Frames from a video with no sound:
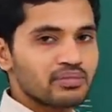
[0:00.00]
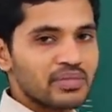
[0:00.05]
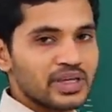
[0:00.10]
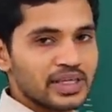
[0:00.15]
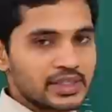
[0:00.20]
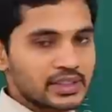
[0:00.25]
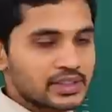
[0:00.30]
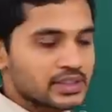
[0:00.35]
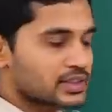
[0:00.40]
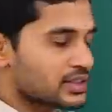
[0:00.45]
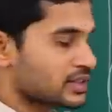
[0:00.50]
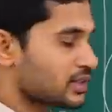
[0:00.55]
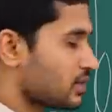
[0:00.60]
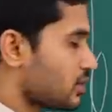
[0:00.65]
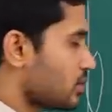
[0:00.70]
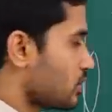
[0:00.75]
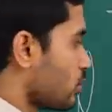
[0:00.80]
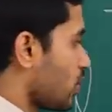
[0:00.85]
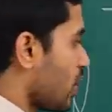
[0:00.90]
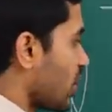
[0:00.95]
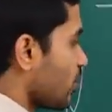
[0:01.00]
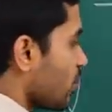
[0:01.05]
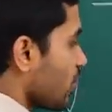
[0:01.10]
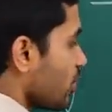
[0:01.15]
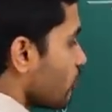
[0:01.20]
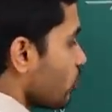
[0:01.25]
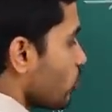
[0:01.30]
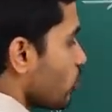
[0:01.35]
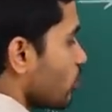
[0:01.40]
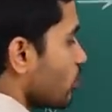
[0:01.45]
meters. So, 1
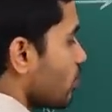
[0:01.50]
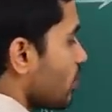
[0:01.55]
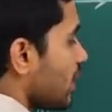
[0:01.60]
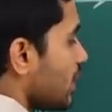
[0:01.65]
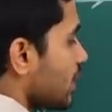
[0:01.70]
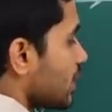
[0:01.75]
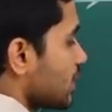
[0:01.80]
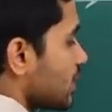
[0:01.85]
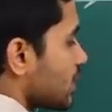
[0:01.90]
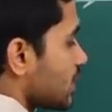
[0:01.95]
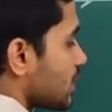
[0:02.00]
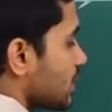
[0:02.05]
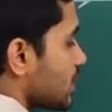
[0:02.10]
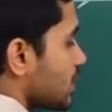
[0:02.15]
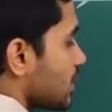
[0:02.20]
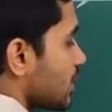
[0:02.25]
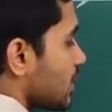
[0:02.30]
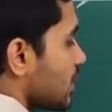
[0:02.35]
by 4 meters